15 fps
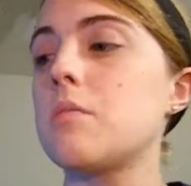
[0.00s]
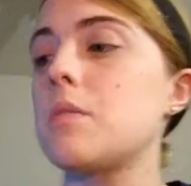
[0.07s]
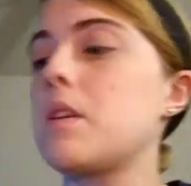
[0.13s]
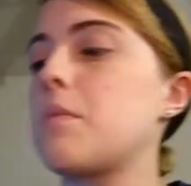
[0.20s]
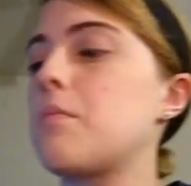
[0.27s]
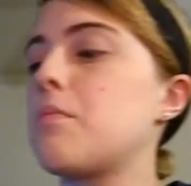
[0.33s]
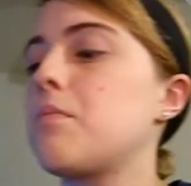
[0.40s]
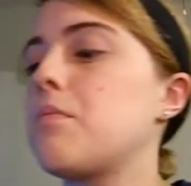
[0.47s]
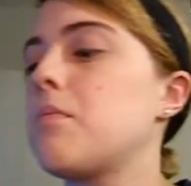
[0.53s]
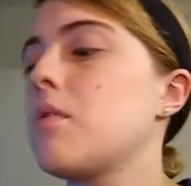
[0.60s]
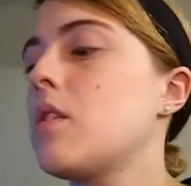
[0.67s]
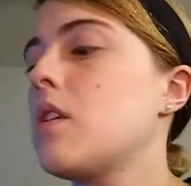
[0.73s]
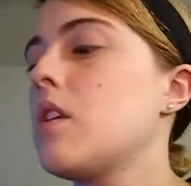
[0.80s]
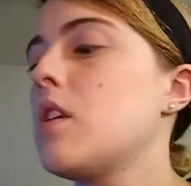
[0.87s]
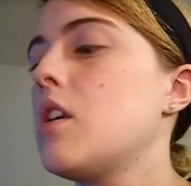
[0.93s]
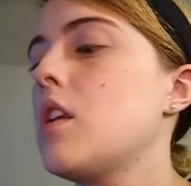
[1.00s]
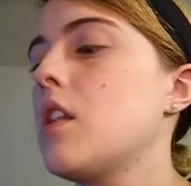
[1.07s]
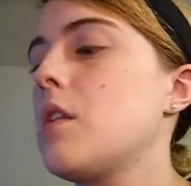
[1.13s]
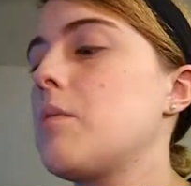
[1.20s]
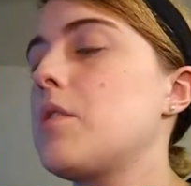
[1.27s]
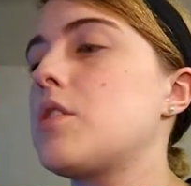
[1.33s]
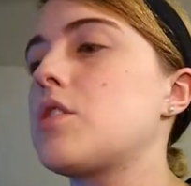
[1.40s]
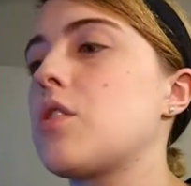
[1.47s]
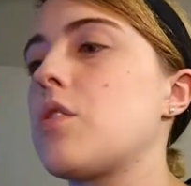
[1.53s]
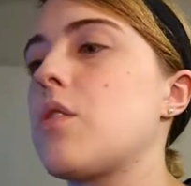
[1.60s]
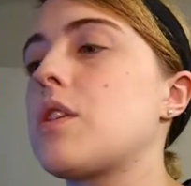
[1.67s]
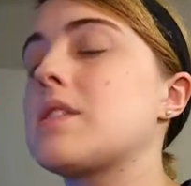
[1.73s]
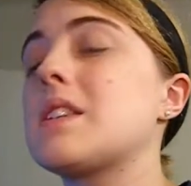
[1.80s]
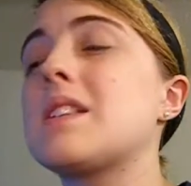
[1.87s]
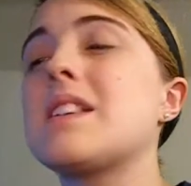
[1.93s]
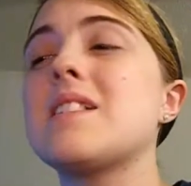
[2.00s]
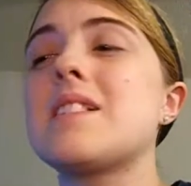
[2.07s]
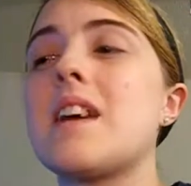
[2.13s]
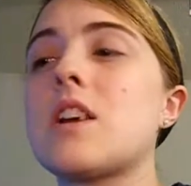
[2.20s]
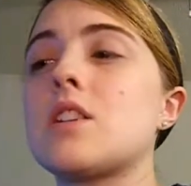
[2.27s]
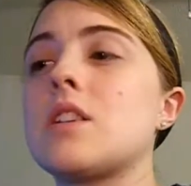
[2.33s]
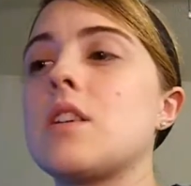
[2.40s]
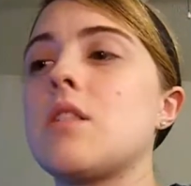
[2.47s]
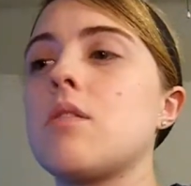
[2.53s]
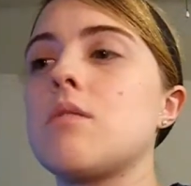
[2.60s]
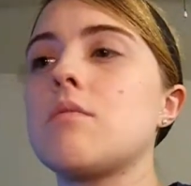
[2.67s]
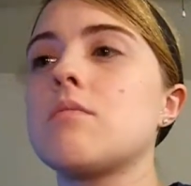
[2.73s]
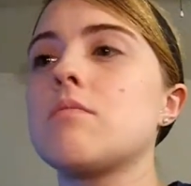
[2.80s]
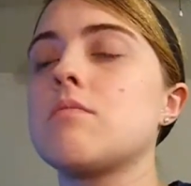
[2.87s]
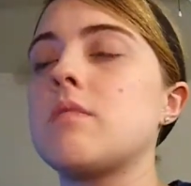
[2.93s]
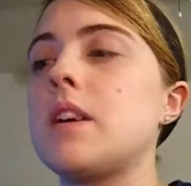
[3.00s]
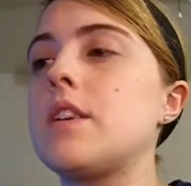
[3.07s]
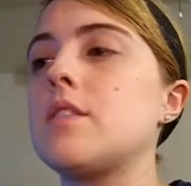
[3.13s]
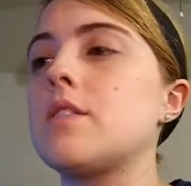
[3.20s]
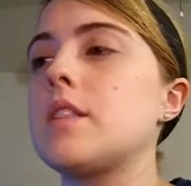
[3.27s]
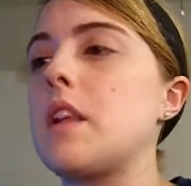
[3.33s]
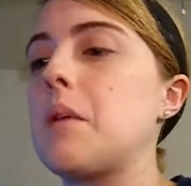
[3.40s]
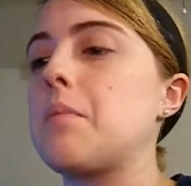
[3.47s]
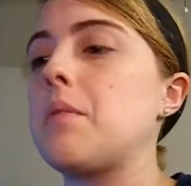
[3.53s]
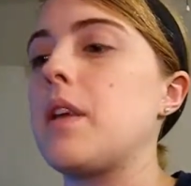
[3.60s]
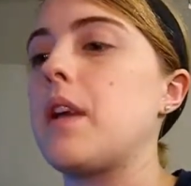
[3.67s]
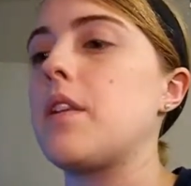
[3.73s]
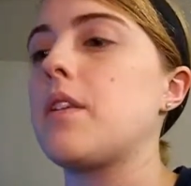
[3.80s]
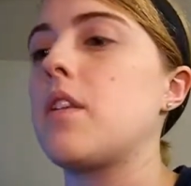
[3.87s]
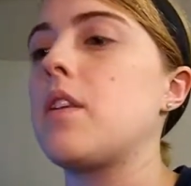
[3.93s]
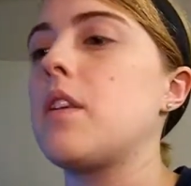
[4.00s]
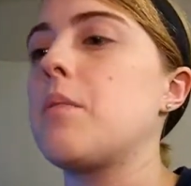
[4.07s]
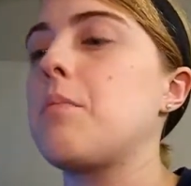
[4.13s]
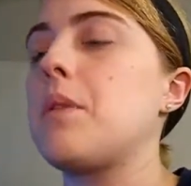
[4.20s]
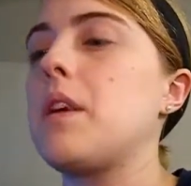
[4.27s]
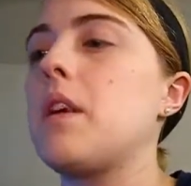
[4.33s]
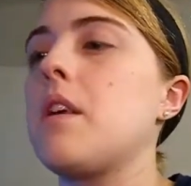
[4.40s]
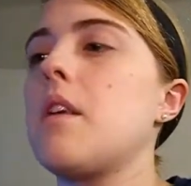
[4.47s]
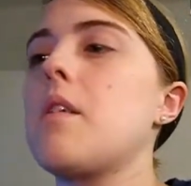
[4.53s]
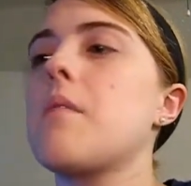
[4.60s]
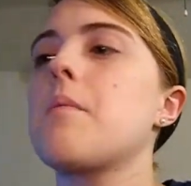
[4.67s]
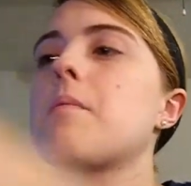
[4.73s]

let me show you, because this is actually lighter than I planned on it being.